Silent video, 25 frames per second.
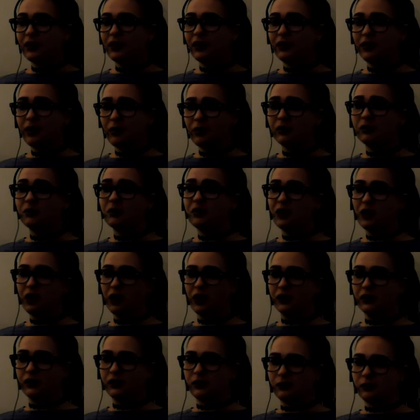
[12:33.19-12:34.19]
Oh, that was pretty
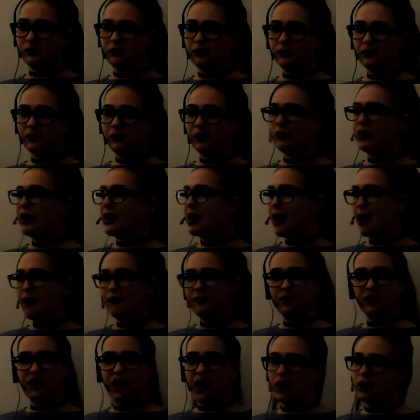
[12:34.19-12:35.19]
awesome. Right
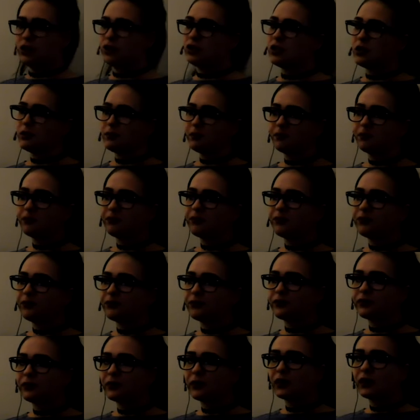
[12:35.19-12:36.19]
after Kenshi.
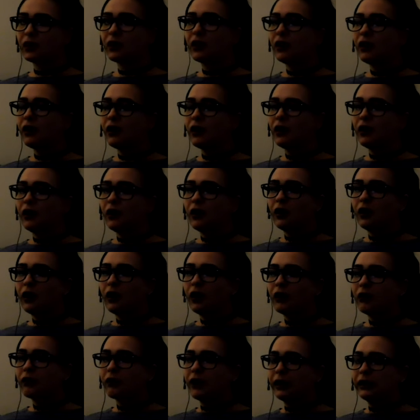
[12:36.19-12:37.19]

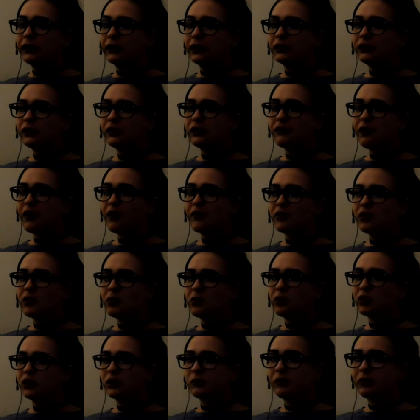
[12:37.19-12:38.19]
Alright, let's see if I have any
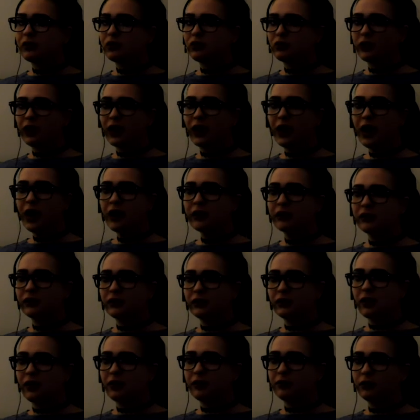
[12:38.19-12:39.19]
more special
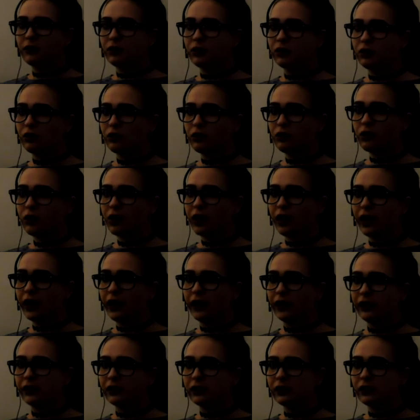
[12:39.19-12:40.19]
characters left to show you
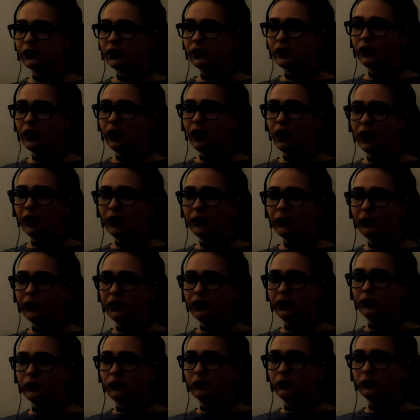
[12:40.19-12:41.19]
guys. I know
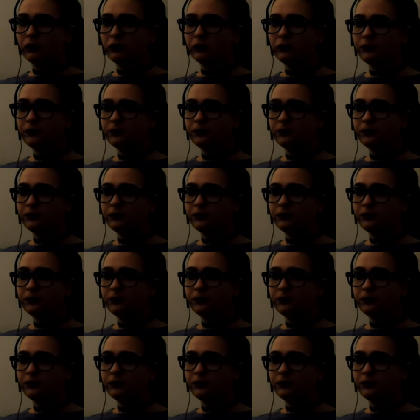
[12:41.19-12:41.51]
I do.